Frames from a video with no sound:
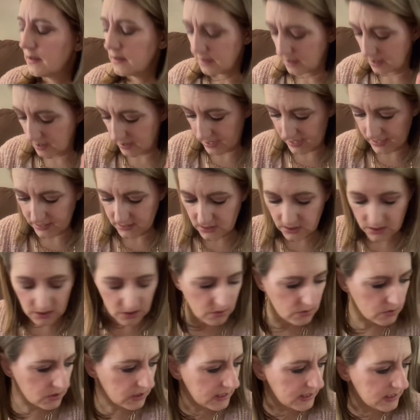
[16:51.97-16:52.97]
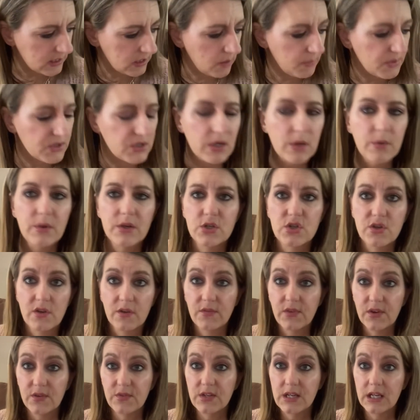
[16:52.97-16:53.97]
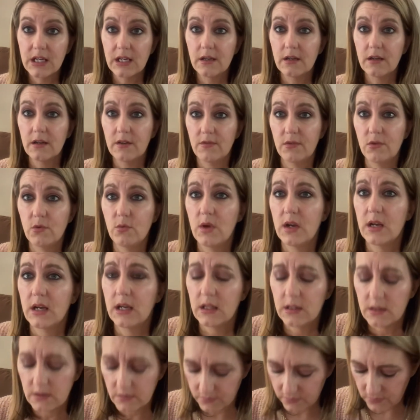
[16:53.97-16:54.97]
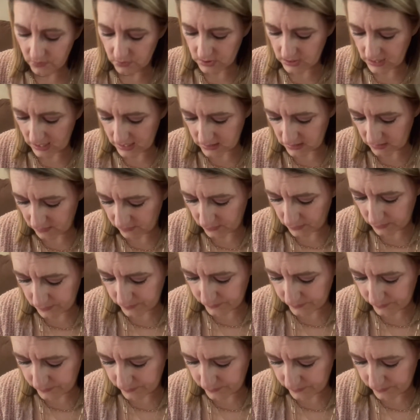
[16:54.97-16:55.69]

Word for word: All right, so did I tell you how much that was? Yeah, 15 if you want to get the full size of them,